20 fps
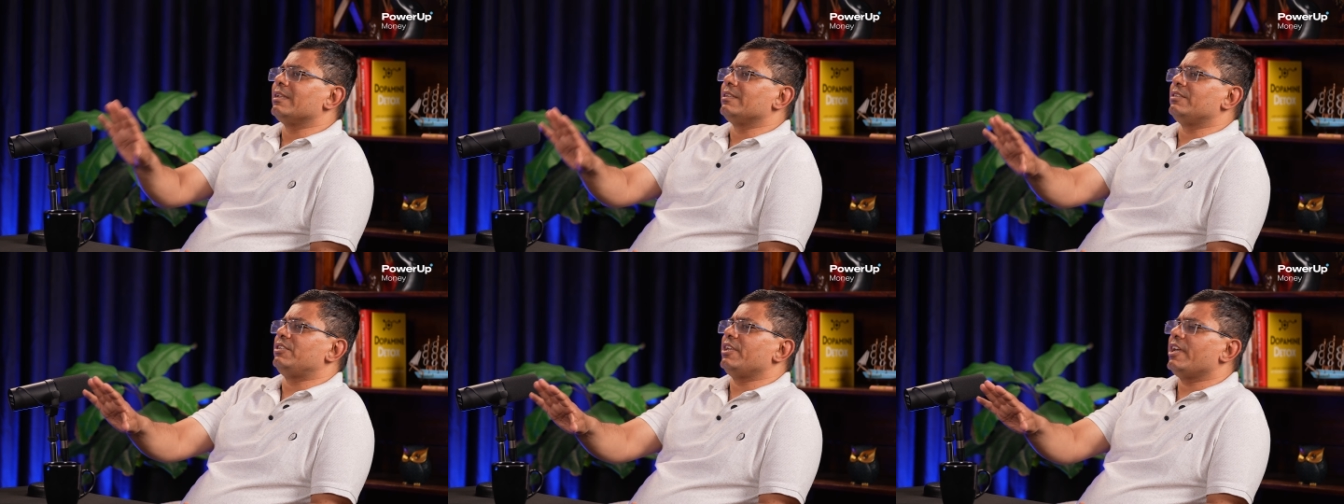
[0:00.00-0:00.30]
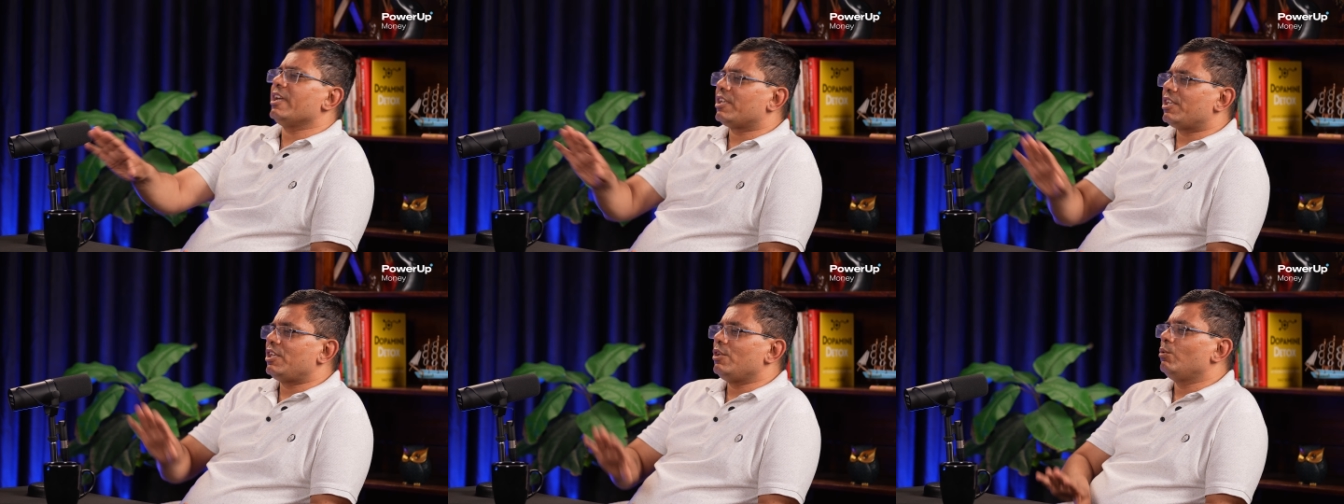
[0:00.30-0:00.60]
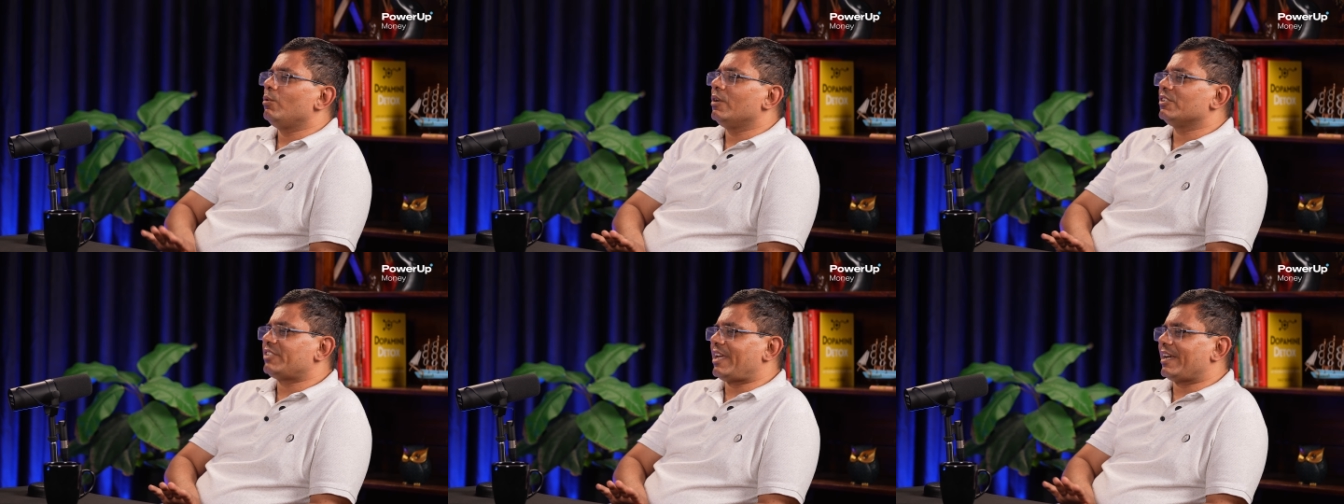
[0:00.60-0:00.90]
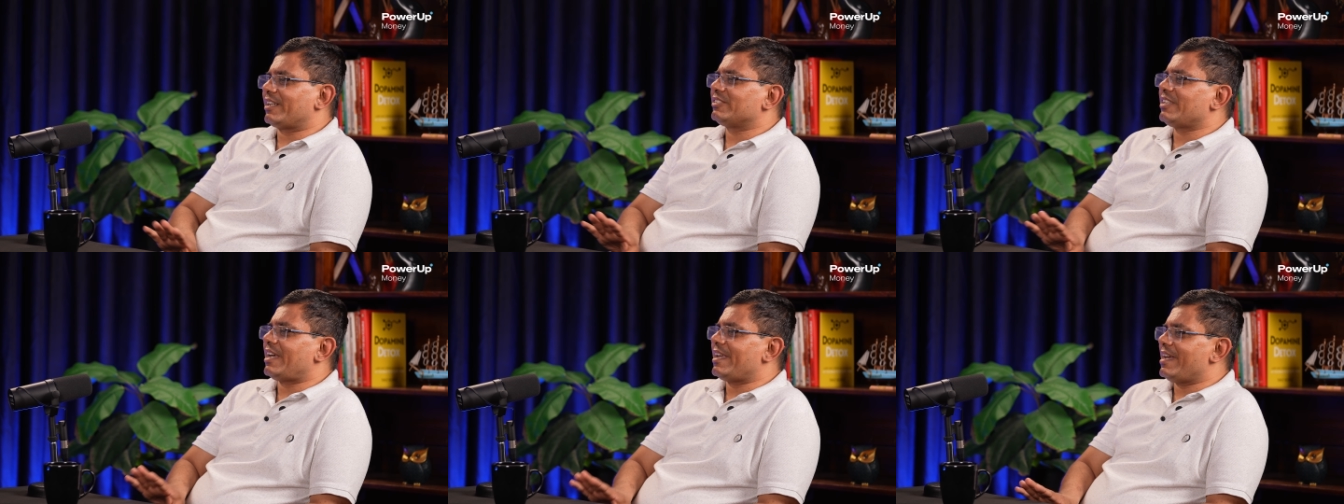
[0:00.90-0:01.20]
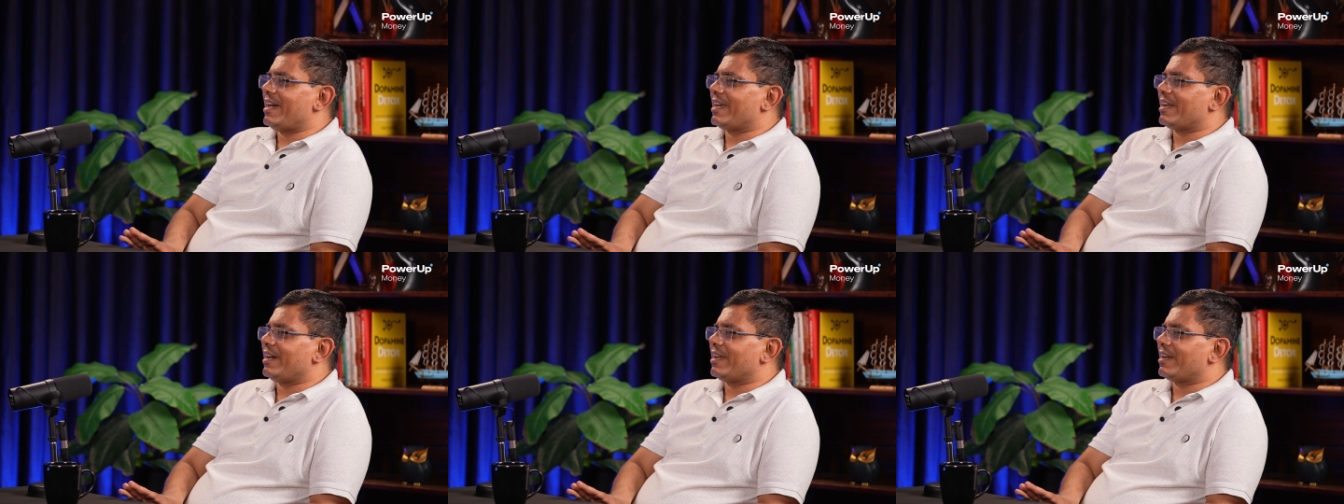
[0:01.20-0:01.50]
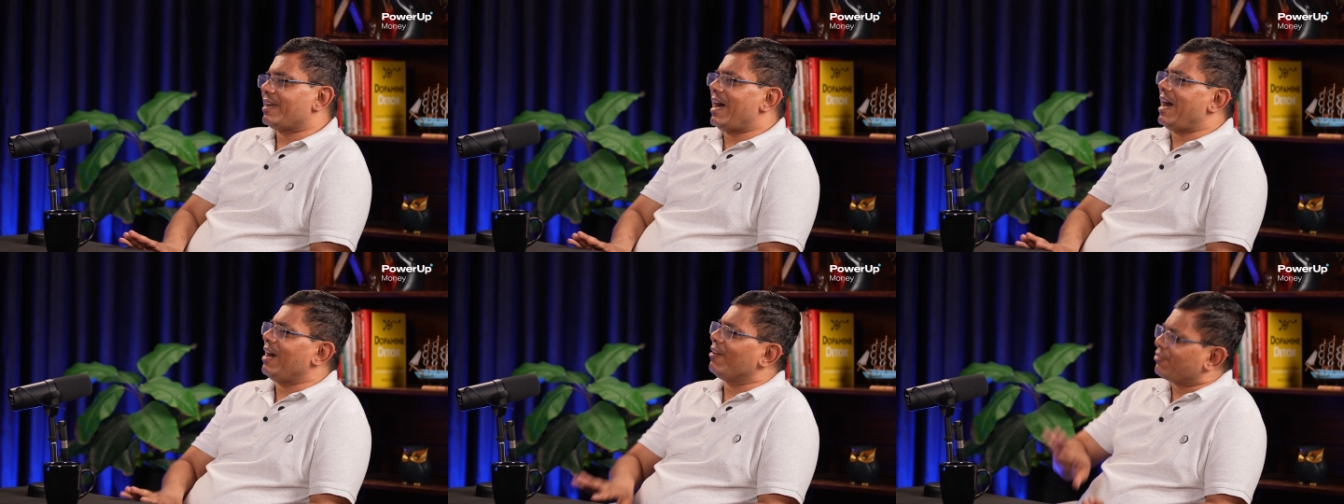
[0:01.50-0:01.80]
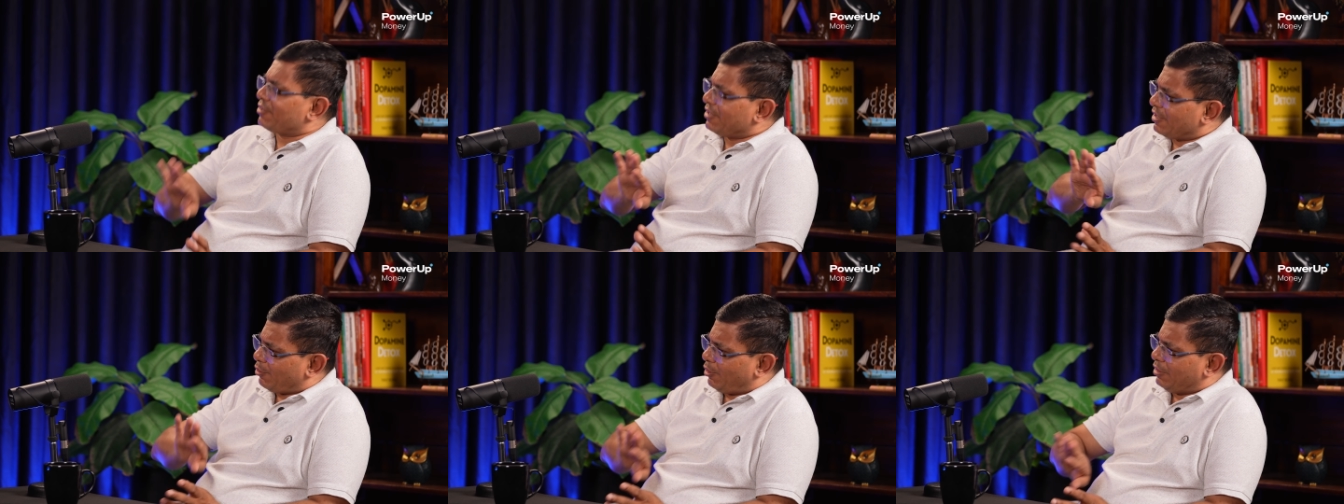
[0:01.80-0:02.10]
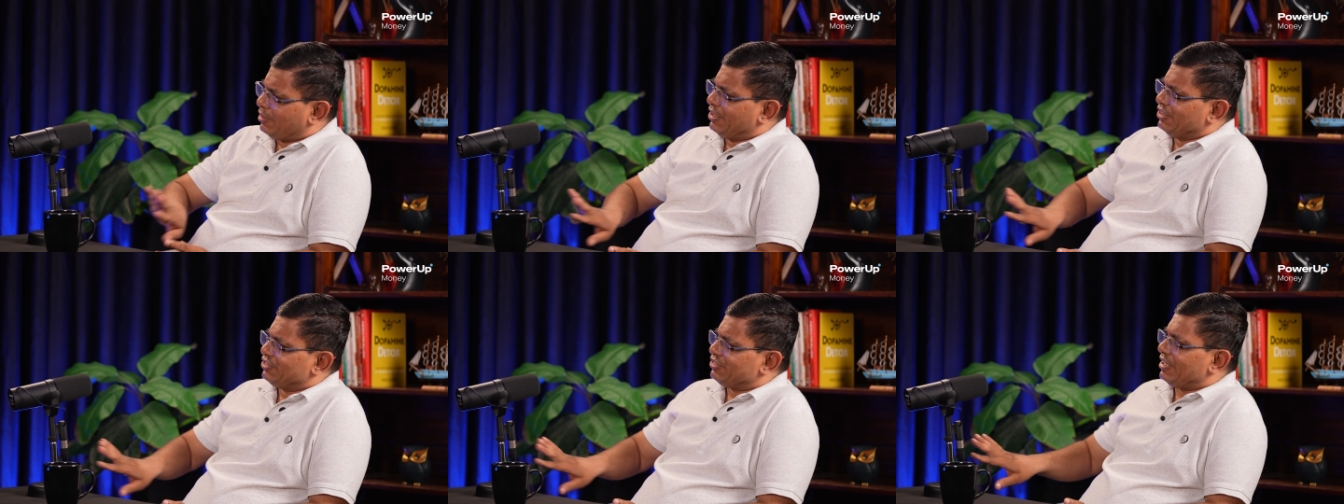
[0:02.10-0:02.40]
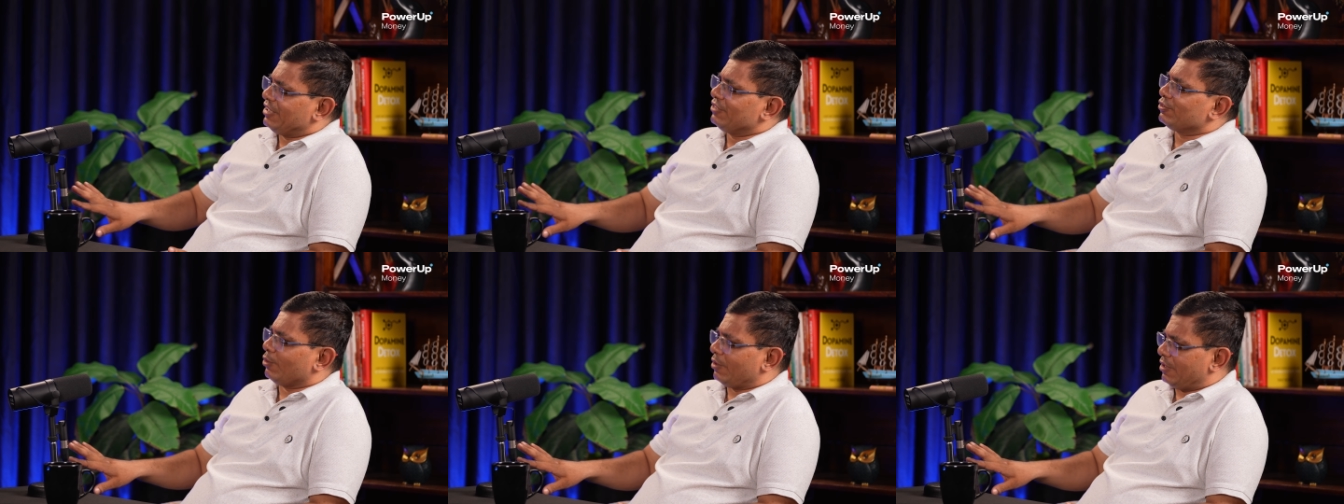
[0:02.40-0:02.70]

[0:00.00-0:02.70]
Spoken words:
They give us XIRR after all these things